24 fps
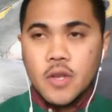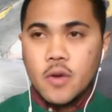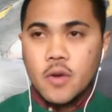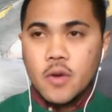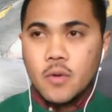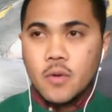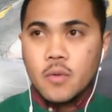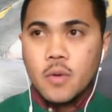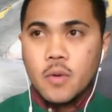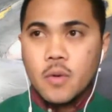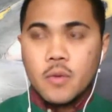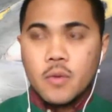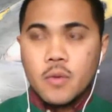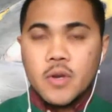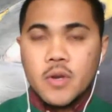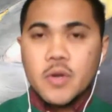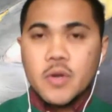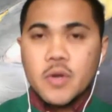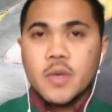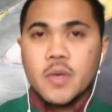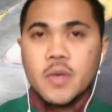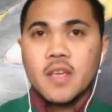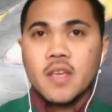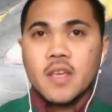know what we're
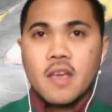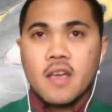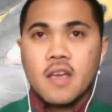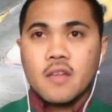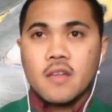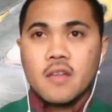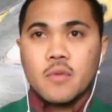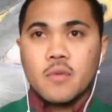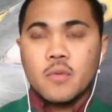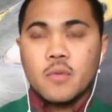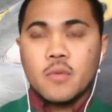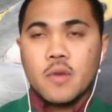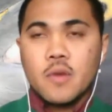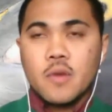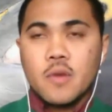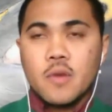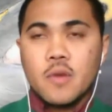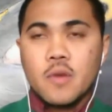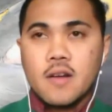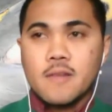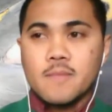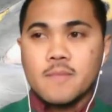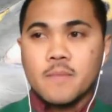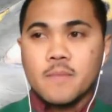doing, and
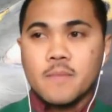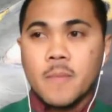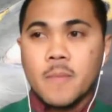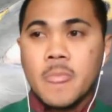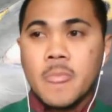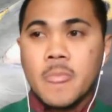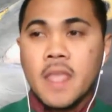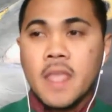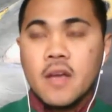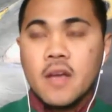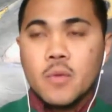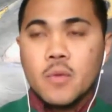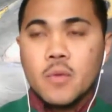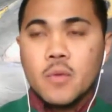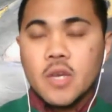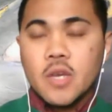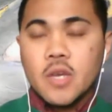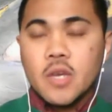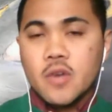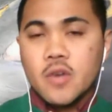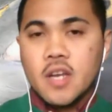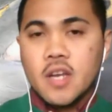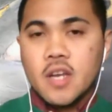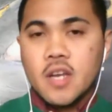we
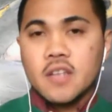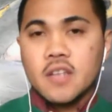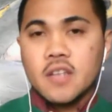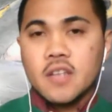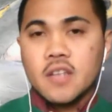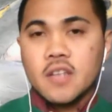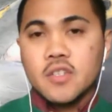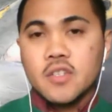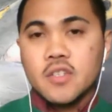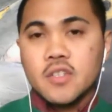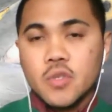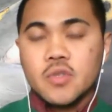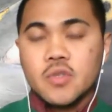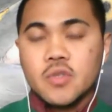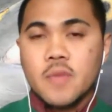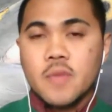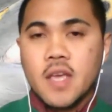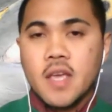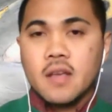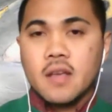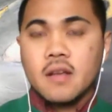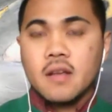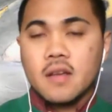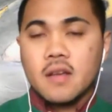created these
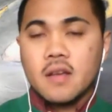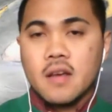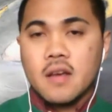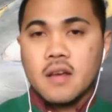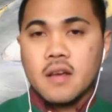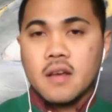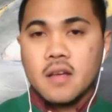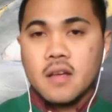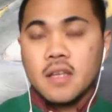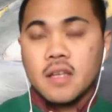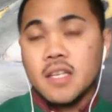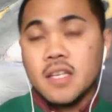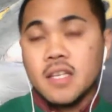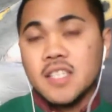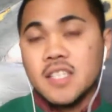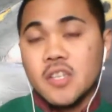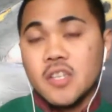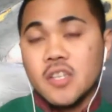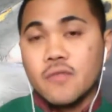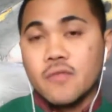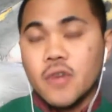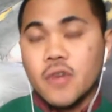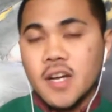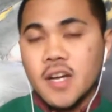tools to make it
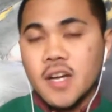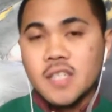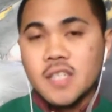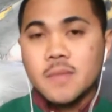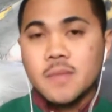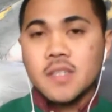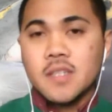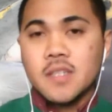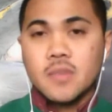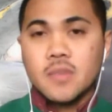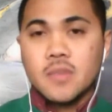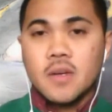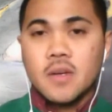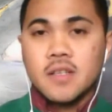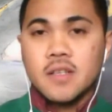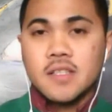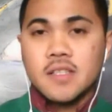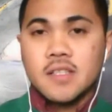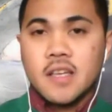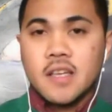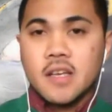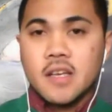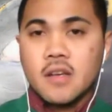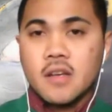easier for us, but as
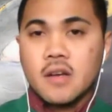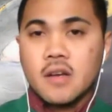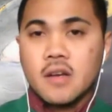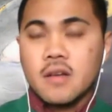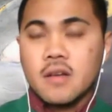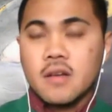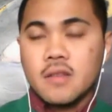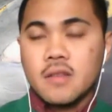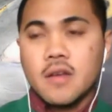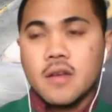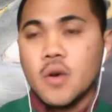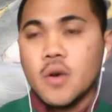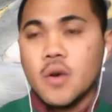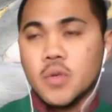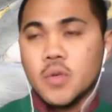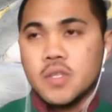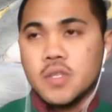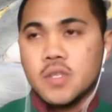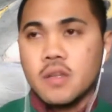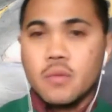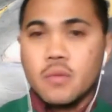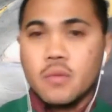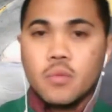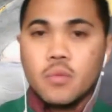well as like the
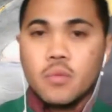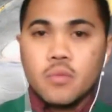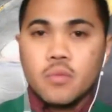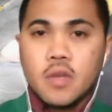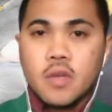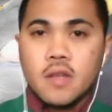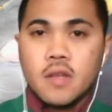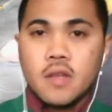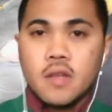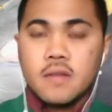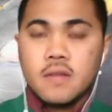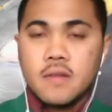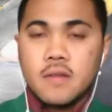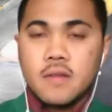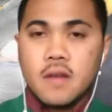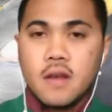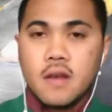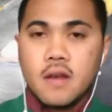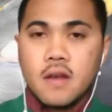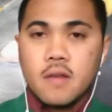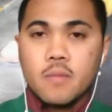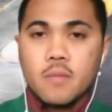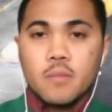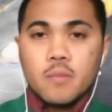host that
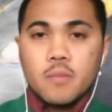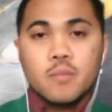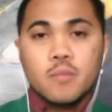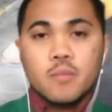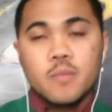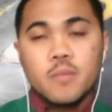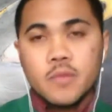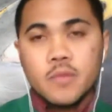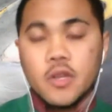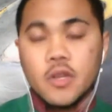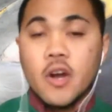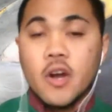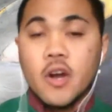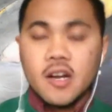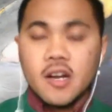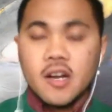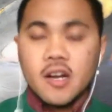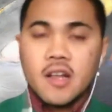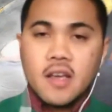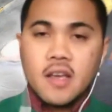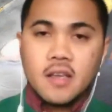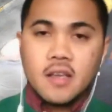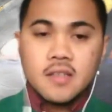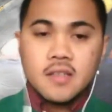our
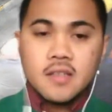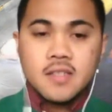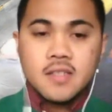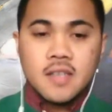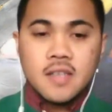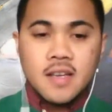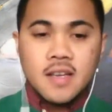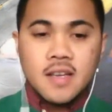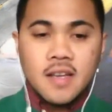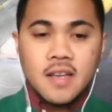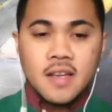clients.